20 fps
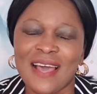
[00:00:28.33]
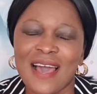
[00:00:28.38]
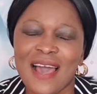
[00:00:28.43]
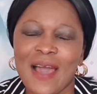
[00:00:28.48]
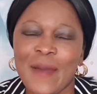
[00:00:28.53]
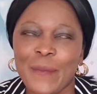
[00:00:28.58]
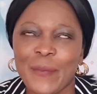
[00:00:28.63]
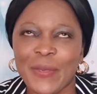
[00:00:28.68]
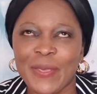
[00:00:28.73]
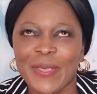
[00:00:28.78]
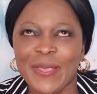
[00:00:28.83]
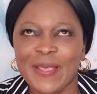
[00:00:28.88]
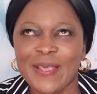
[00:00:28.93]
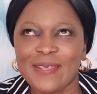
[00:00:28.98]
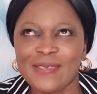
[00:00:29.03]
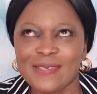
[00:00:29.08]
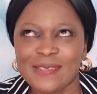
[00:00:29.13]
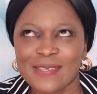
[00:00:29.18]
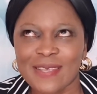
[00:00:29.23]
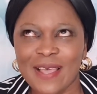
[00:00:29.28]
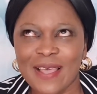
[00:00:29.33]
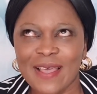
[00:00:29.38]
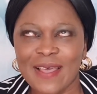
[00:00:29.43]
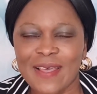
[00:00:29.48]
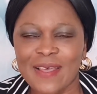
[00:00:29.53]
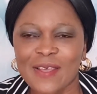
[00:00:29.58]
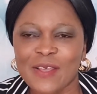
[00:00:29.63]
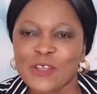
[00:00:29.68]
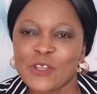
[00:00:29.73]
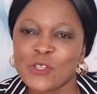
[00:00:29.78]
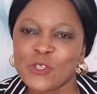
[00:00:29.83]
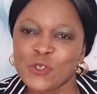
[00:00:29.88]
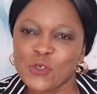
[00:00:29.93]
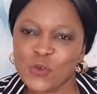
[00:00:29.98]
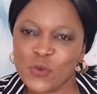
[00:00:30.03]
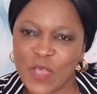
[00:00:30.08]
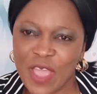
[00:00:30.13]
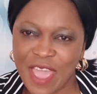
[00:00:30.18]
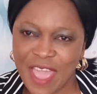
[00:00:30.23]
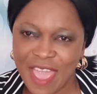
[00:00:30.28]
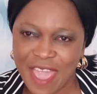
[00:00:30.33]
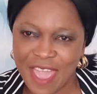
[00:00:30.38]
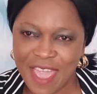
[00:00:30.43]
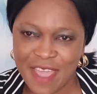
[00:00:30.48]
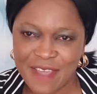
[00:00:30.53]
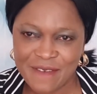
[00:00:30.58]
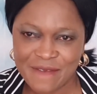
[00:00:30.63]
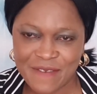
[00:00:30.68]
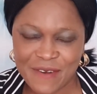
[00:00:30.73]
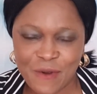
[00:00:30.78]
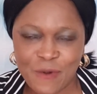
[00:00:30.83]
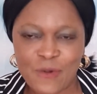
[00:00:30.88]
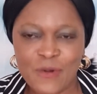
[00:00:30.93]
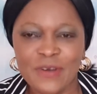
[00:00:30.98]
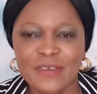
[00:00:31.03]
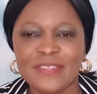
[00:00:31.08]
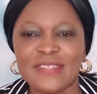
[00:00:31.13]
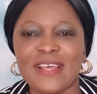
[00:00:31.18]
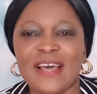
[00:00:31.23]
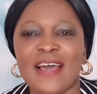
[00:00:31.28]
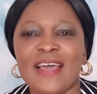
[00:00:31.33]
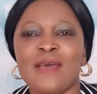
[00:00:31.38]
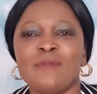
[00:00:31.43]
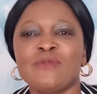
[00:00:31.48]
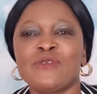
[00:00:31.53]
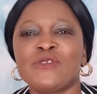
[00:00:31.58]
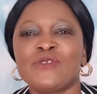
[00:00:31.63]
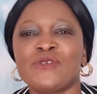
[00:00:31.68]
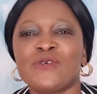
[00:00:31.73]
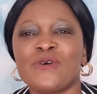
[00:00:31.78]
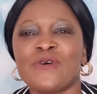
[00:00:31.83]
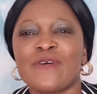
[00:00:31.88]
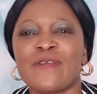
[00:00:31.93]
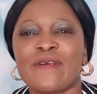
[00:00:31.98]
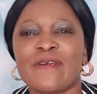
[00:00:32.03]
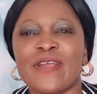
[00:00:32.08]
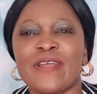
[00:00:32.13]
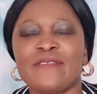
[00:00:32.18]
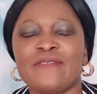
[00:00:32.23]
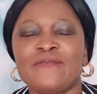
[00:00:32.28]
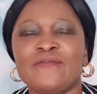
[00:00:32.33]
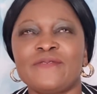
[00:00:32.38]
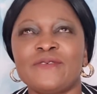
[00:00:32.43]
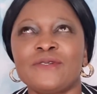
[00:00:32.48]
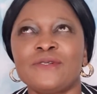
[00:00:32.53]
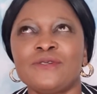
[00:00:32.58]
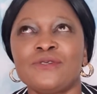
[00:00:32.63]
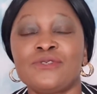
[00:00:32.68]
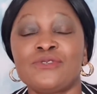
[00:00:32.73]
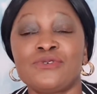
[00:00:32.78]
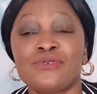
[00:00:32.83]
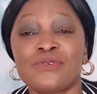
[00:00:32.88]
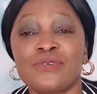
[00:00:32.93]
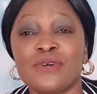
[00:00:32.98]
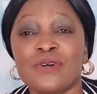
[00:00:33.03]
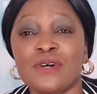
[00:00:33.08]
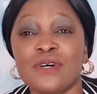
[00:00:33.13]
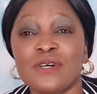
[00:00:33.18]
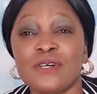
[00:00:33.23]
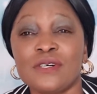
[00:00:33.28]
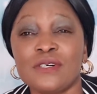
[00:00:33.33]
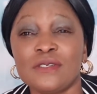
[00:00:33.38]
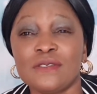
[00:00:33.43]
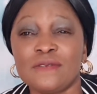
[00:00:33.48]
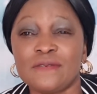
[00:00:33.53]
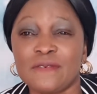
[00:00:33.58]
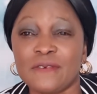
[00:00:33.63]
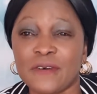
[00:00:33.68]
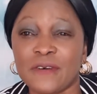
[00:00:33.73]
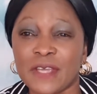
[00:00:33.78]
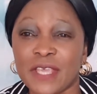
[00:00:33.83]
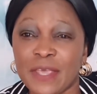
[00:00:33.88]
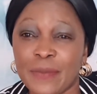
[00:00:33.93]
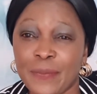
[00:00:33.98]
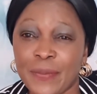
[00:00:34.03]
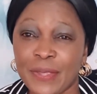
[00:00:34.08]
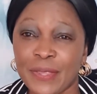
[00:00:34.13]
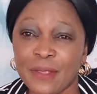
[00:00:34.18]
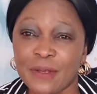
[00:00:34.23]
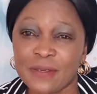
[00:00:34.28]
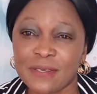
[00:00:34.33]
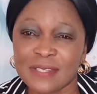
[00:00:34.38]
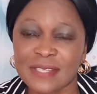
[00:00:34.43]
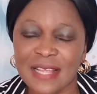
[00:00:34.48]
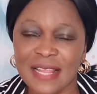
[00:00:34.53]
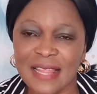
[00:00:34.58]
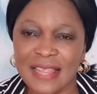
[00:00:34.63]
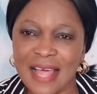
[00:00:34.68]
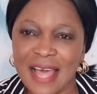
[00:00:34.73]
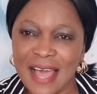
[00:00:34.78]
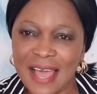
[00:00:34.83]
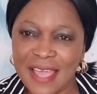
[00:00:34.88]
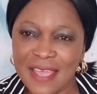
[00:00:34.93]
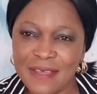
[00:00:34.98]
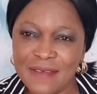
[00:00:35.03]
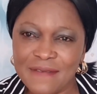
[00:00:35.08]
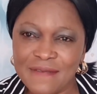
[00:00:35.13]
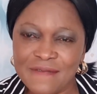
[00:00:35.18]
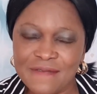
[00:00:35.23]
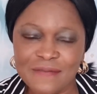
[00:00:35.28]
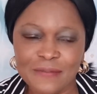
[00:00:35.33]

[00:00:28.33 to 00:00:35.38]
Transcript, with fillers: Happy Easter to everyone. I am so grateful to God for keeping us alive